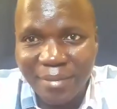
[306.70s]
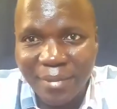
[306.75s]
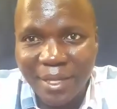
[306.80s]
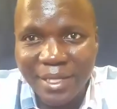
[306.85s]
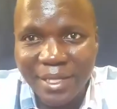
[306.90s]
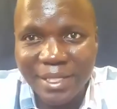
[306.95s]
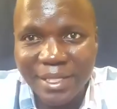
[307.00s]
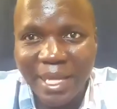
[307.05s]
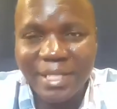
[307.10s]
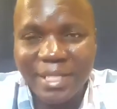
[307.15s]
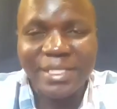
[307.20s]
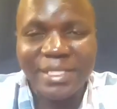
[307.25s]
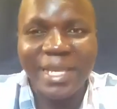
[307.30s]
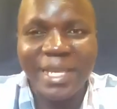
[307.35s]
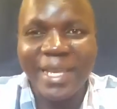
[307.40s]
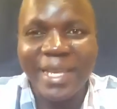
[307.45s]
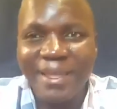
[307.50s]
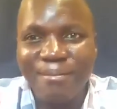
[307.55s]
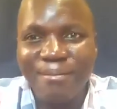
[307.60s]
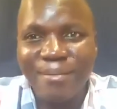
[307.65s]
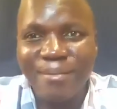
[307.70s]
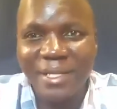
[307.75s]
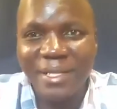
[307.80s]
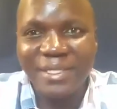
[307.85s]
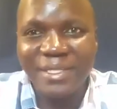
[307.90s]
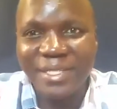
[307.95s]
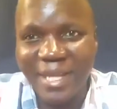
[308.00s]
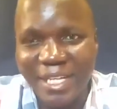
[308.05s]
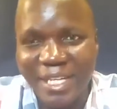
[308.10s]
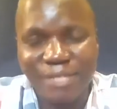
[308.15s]
That is the layman's
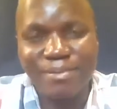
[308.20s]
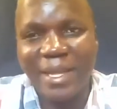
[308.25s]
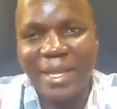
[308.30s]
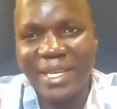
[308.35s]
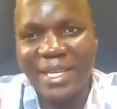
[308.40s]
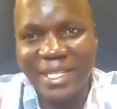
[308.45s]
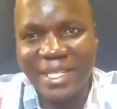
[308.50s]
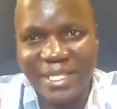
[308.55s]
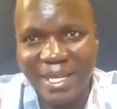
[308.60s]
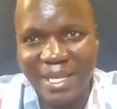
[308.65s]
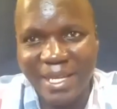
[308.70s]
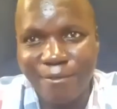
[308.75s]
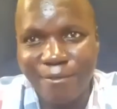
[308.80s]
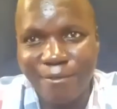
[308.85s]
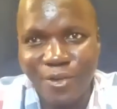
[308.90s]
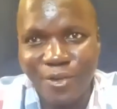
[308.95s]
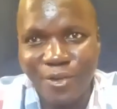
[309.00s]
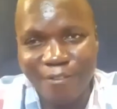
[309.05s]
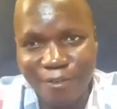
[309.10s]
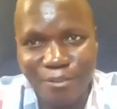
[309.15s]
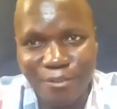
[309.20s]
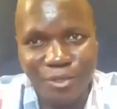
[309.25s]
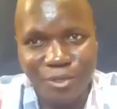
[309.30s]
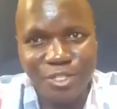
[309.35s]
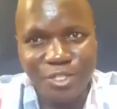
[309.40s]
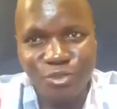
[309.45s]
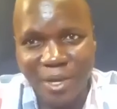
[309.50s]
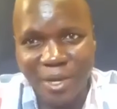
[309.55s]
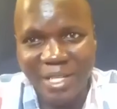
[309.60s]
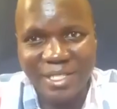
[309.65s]
explanation for everybody
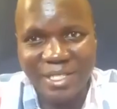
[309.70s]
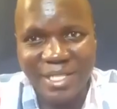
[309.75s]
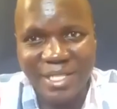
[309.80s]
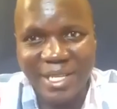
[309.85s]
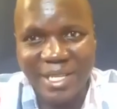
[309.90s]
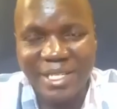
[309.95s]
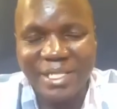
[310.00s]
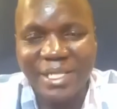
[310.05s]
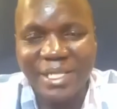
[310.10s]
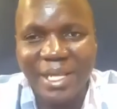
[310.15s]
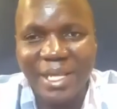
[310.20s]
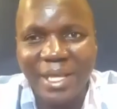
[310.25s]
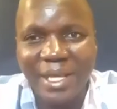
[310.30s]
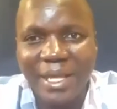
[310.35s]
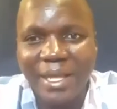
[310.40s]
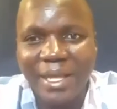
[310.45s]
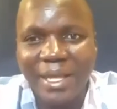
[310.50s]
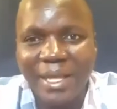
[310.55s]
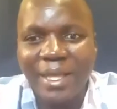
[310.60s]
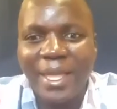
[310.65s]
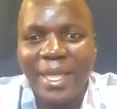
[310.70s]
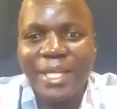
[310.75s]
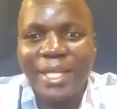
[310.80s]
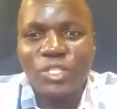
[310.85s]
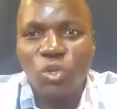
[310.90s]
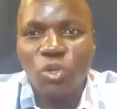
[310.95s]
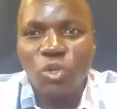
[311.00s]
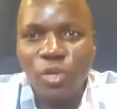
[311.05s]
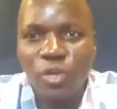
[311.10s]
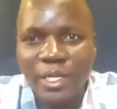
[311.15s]
to understand. A
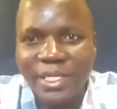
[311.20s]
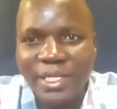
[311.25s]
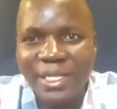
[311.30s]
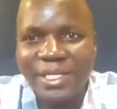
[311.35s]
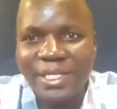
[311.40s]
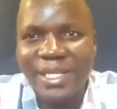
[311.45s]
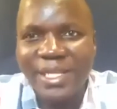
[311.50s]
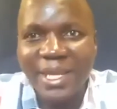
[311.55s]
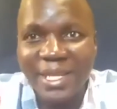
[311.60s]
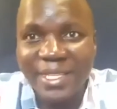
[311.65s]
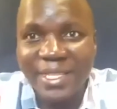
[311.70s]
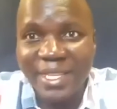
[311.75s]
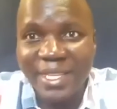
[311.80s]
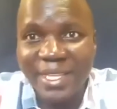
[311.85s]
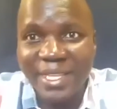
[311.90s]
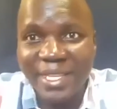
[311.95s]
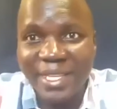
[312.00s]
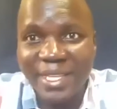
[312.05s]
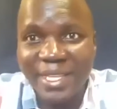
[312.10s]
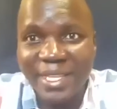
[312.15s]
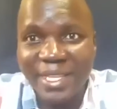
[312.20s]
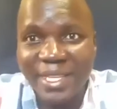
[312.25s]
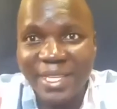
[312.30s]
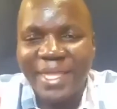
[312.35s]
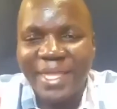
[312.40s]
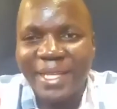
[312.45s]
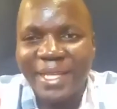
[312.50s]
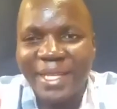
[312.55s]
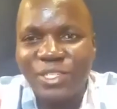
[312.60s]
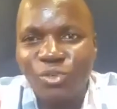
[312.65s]
solid is anything
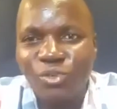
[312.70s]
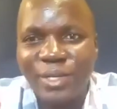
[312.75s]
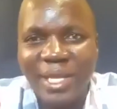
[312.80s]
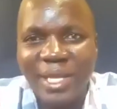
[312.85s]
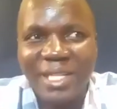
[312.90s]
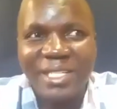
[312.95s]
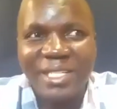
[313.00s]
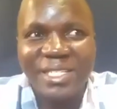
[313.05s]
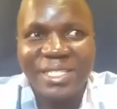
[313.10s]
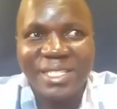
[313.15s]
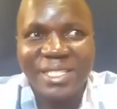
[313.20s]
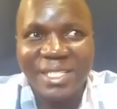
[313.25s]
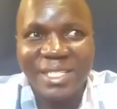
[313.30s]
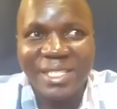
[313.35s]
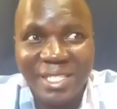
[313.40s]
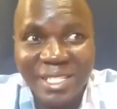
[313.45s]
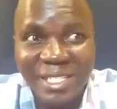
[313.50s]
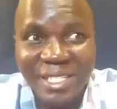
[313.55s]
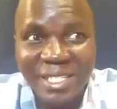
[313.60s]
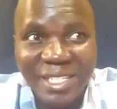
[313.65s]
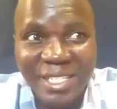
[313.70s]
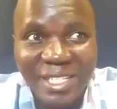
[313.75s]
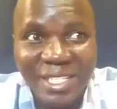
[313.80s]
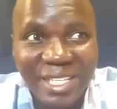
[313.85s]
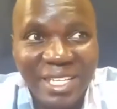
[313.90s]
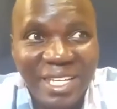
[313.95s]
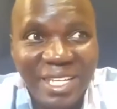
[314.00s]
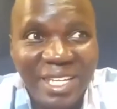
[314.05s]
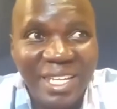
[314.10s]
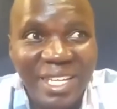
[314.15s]
that you can see,
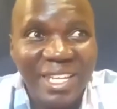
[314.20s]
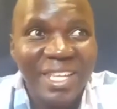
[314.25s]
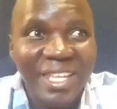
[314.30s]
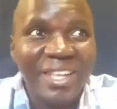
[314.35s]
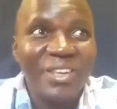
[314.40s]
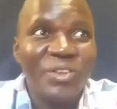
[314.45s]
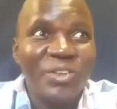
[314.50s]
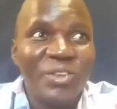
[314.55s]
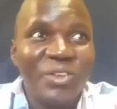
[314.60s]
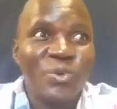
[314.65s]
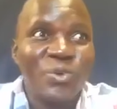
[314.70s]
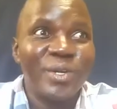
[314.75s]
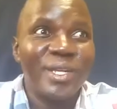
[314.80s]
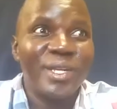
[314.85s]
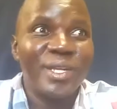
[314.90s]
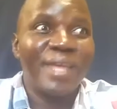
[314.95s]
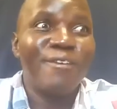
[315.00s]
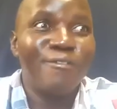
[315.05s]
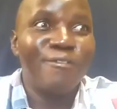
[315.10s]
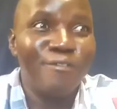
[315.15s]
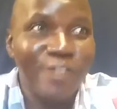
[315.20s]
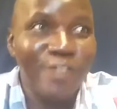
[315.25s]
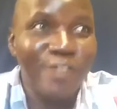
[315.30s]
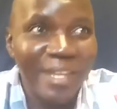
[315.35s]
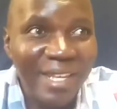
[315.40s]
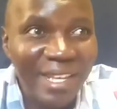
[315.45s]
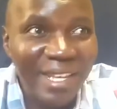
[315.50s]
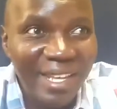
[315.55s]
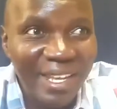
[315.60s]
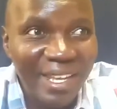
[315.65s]
you can feel,
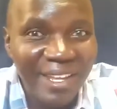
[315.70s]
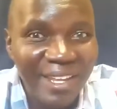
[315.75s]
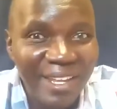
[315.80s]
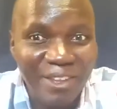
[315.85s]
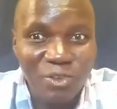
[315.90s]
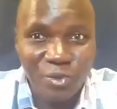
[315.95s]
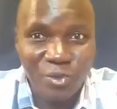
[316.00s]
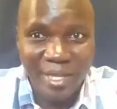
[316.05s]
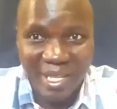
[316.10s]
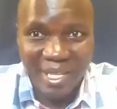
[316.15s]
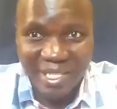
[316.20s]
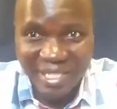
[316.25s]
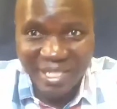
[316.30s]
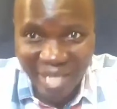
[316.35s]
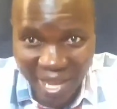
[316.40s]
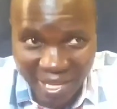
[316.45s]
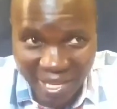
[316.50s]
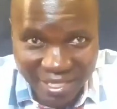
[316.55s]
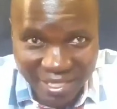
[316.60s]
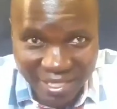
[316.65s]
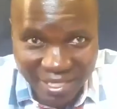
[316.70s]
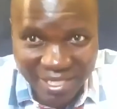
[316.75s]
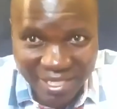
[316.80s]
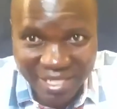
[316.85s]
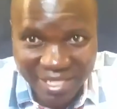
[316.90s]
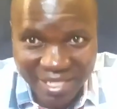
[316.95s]
you can touch.